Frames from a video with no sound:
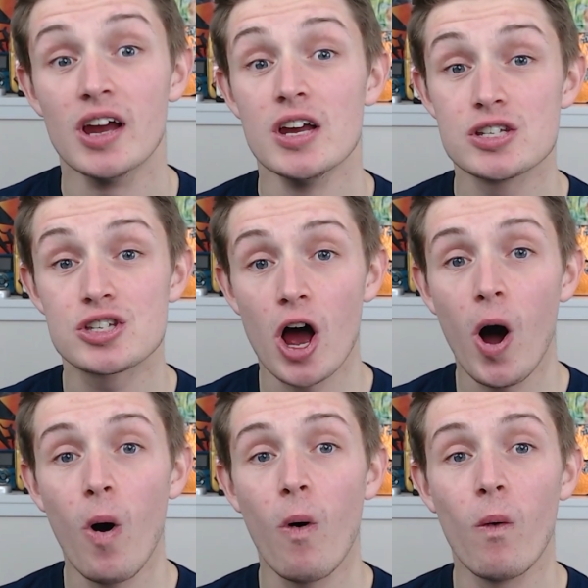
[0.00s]

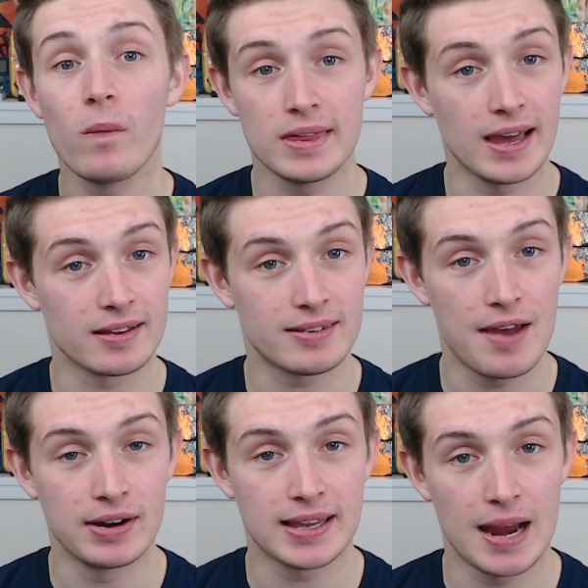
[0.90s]
So yes,
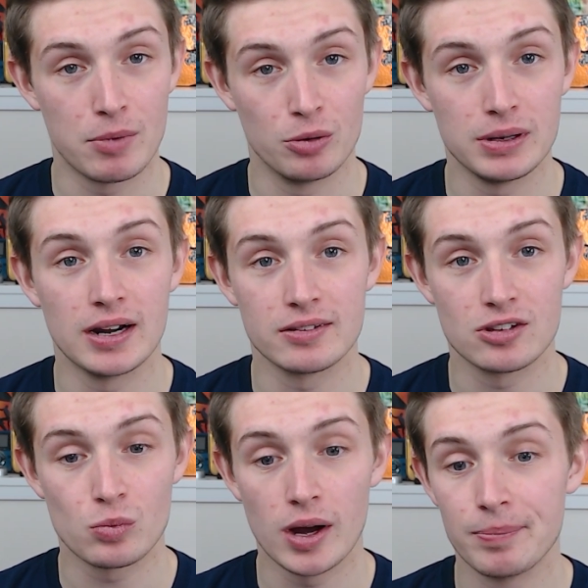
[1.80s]
having a camera would be nice
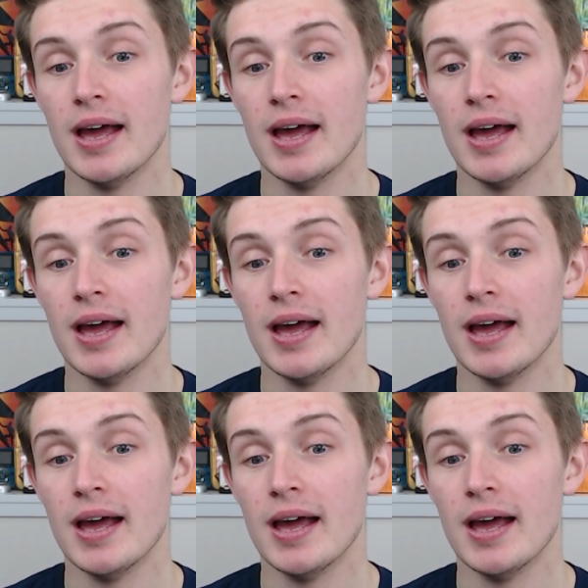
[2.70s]
as well.